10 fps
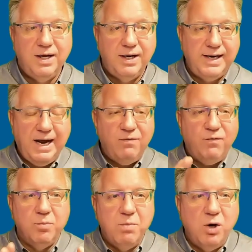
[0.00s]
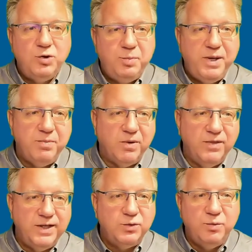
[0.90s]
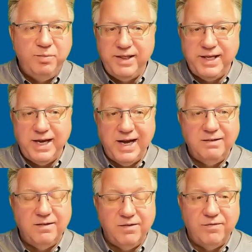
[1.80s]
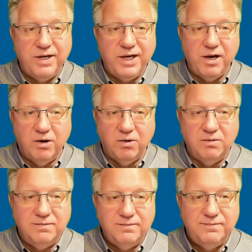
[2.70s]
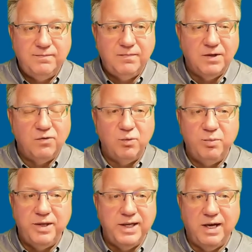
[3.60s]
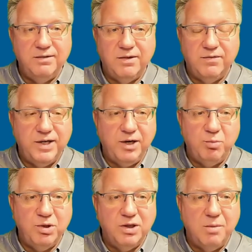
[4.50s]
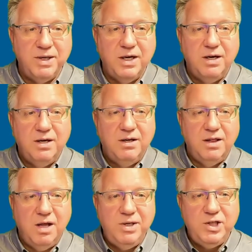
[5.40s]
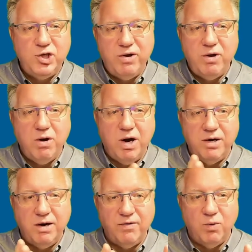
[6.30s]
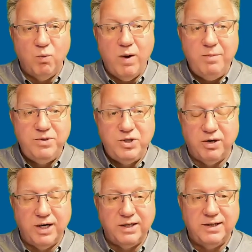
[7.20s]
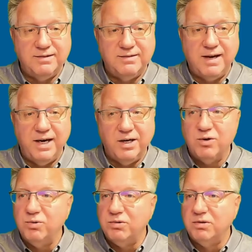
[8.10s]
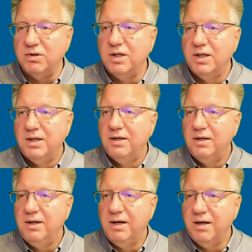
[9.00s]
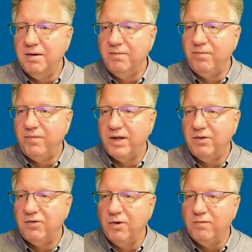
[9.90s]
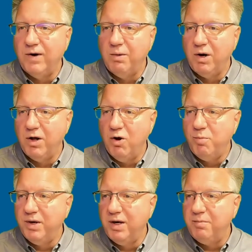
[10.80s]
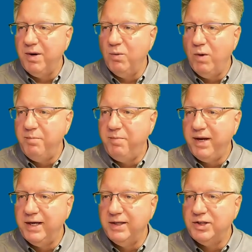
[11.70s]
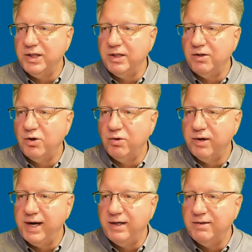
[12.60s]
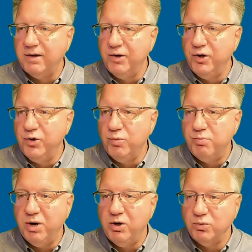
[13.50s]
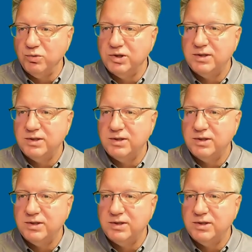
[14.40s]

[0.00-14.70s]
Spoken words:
for most people, this would be the end of the video. This would be the end of the video, but let me show you another web trick that's kind of cool. So if I were to open up my web page and create a new post,